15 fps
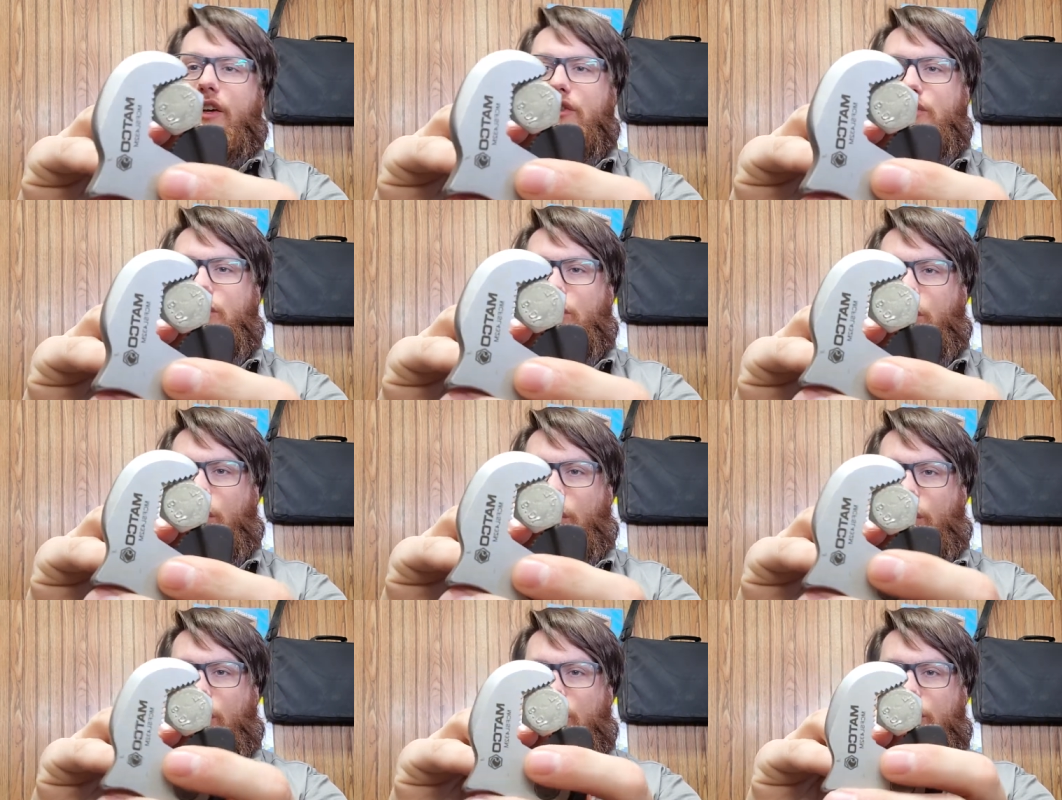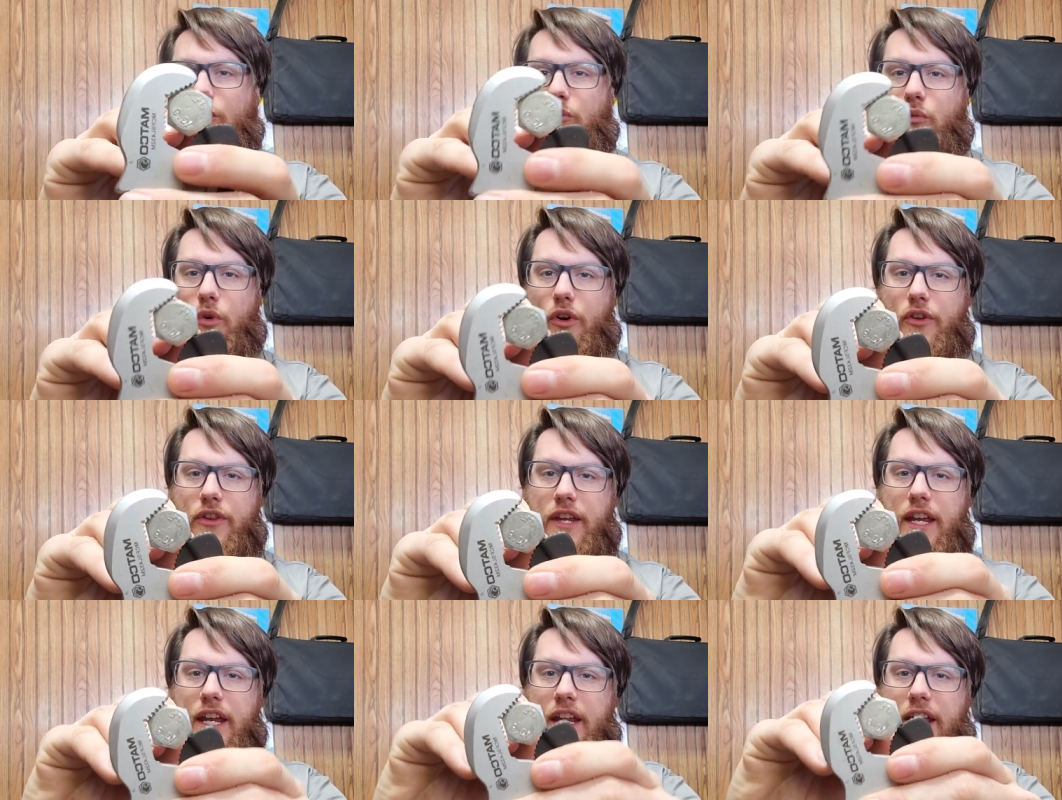tool
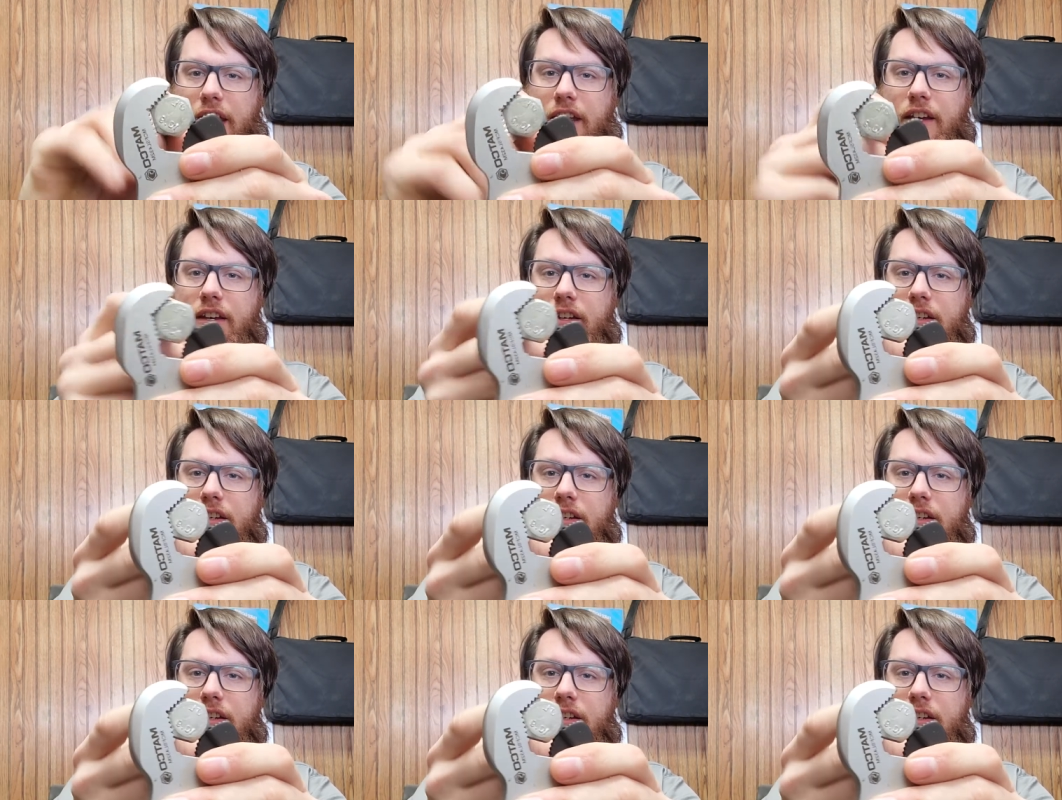worth getting.